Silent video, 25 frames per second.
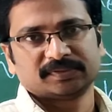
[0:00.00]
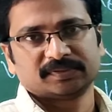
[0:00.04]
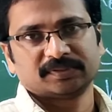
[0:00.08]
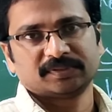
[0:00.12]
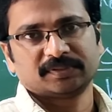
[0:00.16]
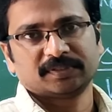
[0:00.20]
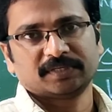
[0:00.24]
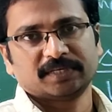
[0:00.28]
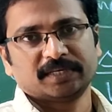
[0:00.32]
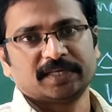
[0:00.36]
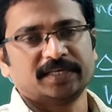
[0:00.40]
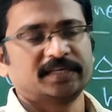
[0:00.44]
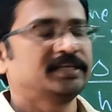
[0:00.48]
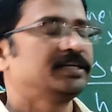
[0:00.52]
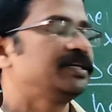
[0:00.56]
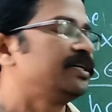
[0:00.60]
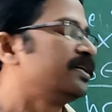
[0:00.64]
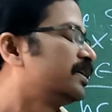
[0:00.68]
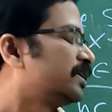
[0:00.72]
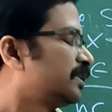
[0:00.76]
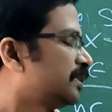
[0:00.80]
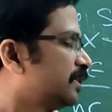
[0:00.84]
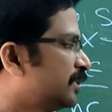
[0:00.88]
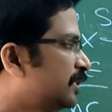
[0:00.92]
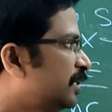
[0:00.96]
Okay,
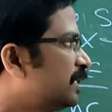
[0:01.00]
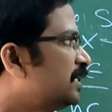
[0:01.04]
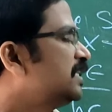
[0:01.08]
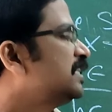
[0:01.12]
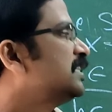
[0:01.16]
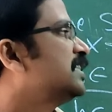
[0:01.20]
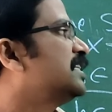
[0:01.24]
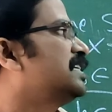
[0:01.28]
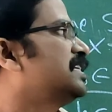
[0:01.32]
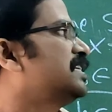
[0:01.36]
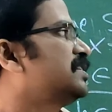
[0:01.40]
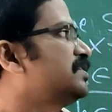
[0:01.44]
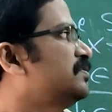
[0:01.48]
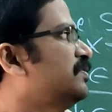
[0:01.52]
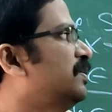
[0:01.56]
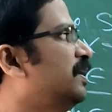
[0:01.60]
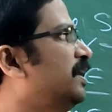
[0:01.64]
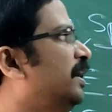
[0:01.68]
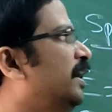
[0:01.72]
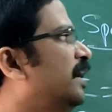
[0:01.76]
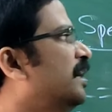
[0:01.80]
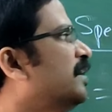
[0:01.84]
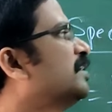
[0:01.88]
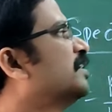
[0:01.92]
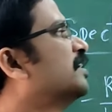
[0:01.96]
in this
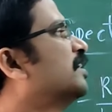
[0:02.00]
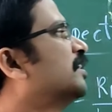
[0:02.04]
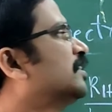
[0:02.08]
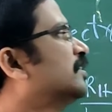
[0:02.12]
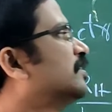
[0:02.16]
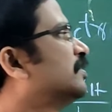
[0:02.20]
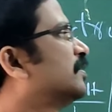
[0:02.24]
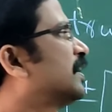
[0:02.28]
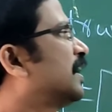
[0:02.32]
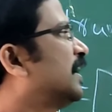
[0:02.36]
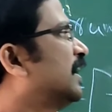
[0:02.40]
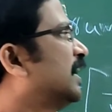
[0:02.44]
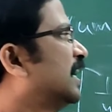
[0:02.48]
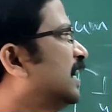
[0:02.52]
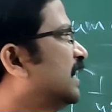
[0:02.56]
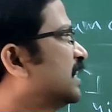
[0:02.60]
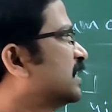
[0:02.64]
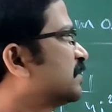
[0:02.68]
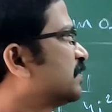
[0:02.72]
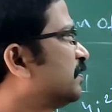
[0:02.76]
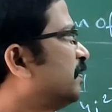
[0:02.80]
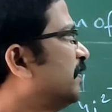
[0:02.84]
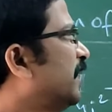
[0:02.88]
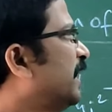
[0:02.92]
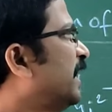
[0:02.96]
way you can
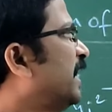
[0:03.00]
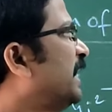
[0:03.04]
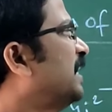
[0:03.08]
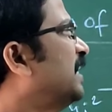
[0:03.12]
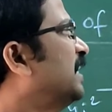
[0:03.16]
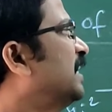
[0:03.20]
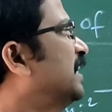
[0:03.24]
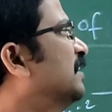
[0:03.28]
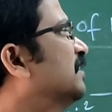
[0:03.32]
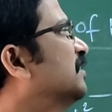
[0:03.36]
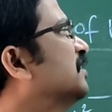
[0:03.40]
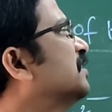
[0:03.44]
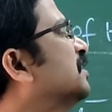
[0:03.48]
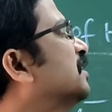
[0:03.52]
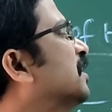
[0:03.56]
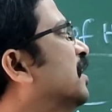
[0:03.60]
explain